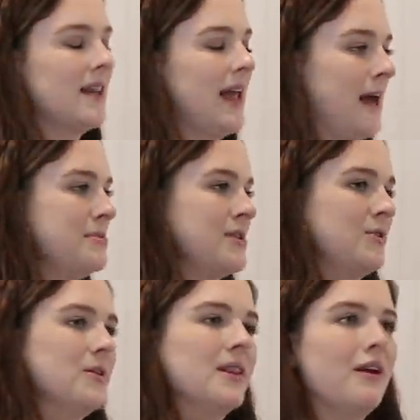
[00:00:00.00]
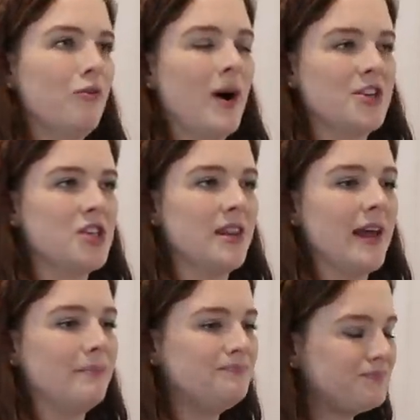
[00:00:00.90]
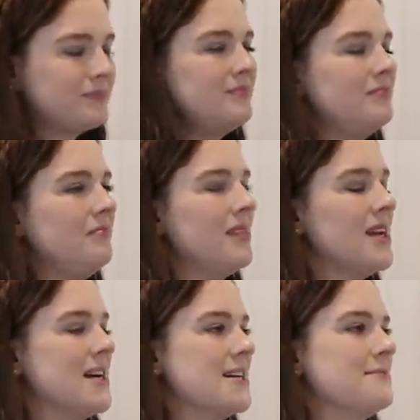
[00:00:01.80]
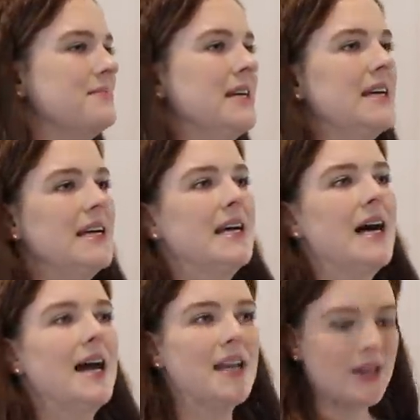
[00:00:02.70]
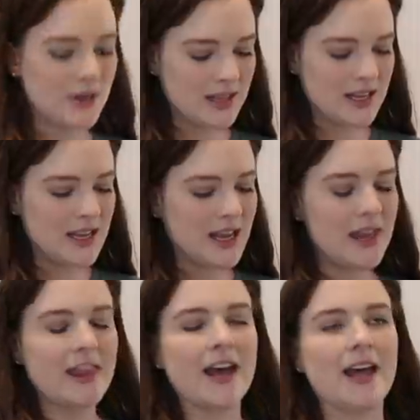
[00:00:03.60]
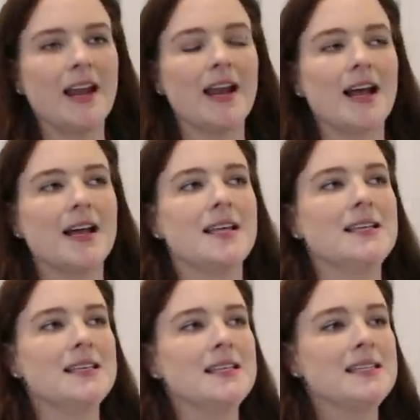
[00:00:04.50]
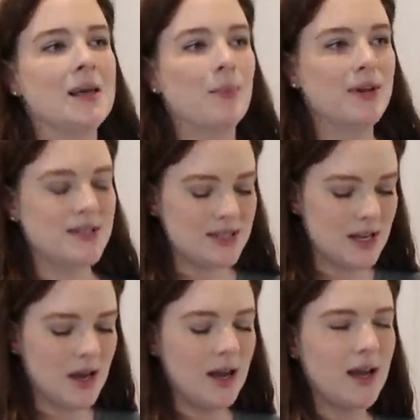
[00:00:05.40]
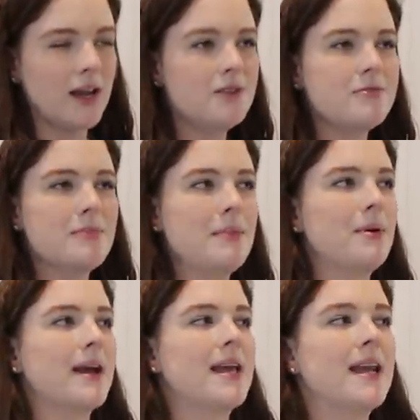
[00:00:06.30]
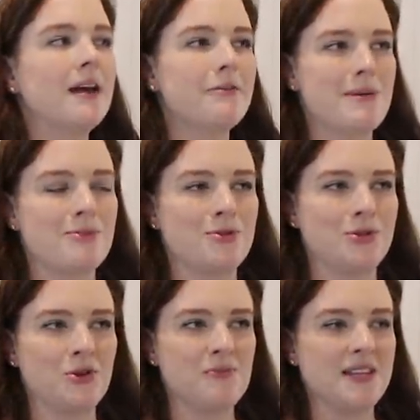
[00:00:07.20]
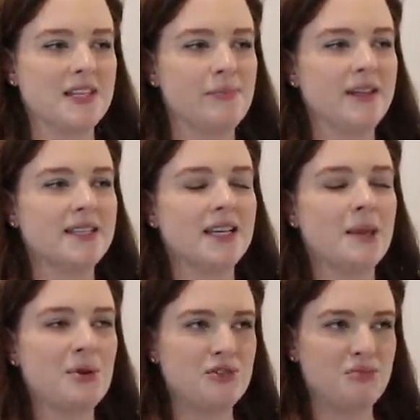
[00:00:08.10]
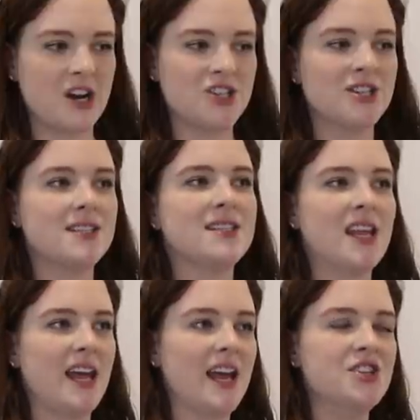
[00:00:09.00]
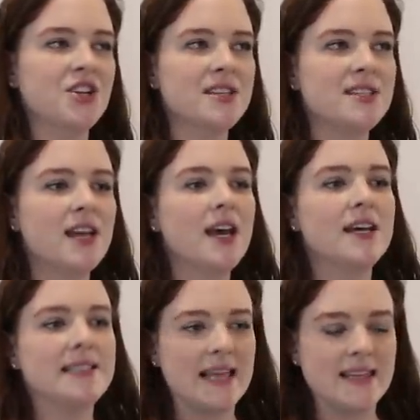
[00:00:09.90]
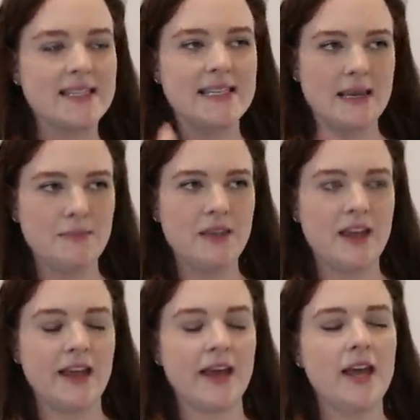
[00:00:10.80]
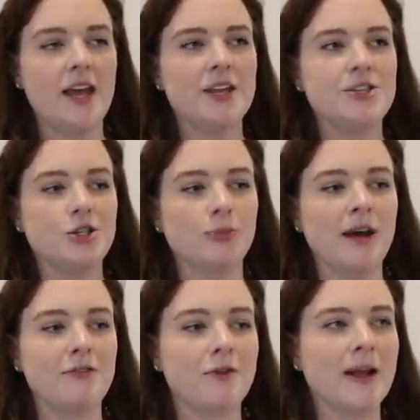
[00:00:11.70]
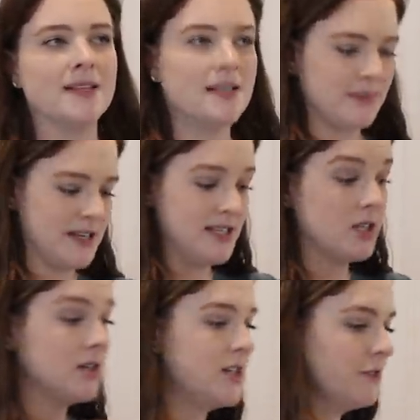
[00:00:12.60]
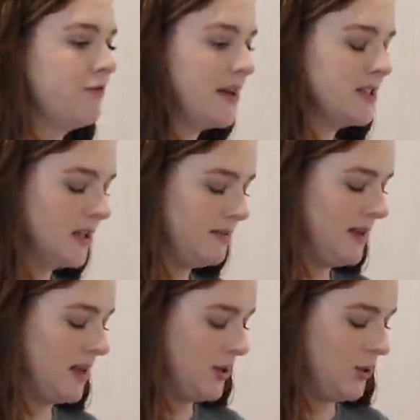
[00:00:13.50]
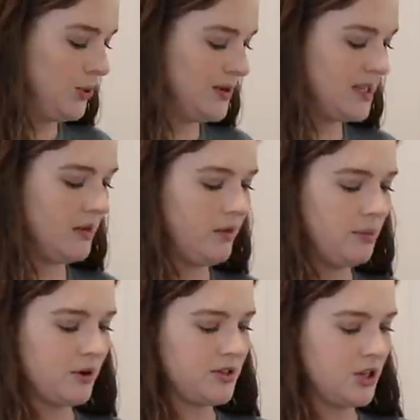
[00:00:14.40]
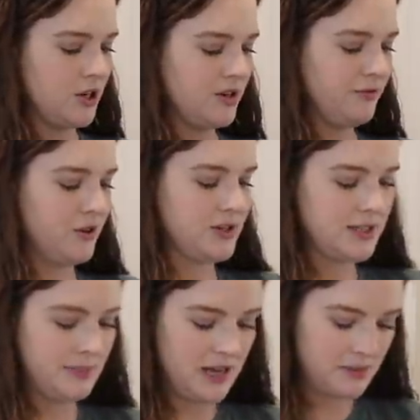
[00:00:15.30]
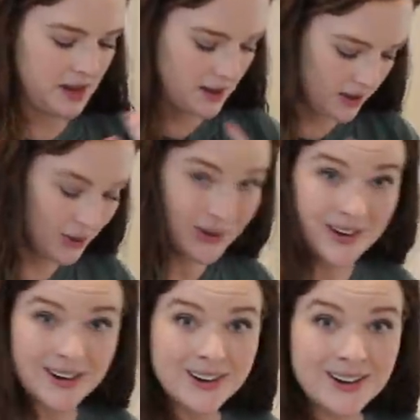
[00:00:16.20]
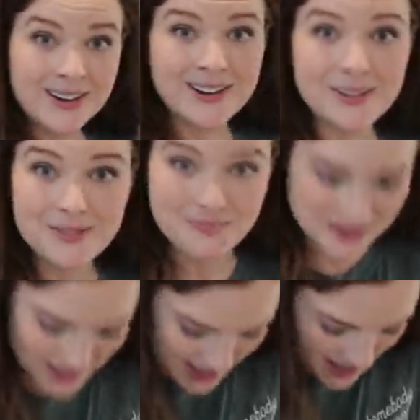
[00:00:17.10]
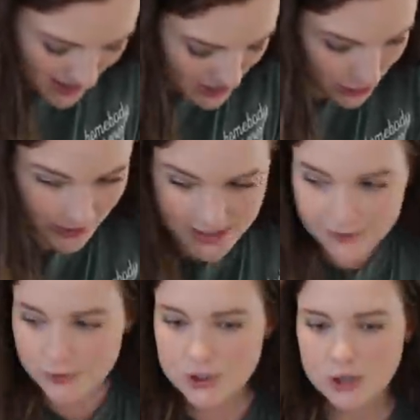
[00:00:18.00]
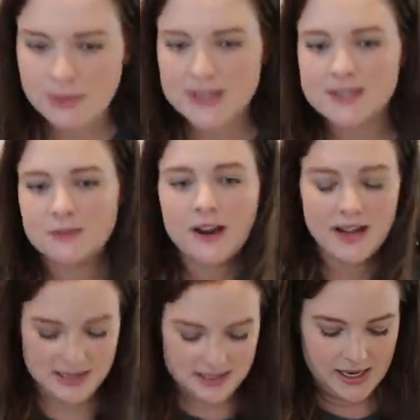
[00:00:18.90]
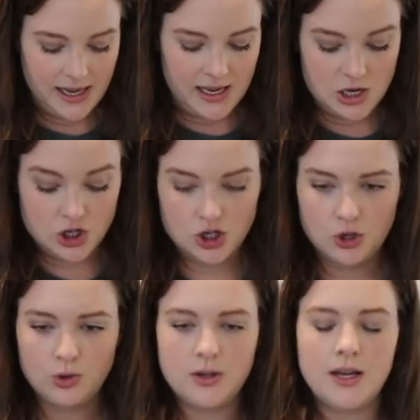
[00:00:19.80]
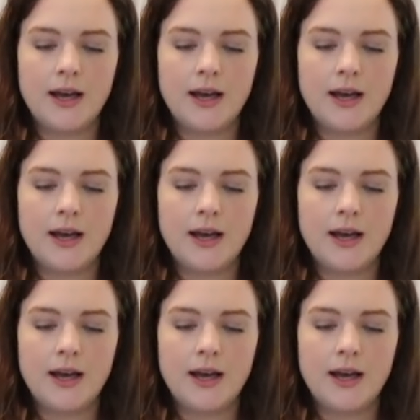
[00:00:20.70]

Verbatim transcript: I absolutely love watching that. Um, another thing that someone I don't remember. I cannot remember who told me this, but it's like the most precious thing. I just said the same thing to my friend, my dear, dear friend Olivia, who is giving birth to her first baby, a little girl. Nora's future best friend in June.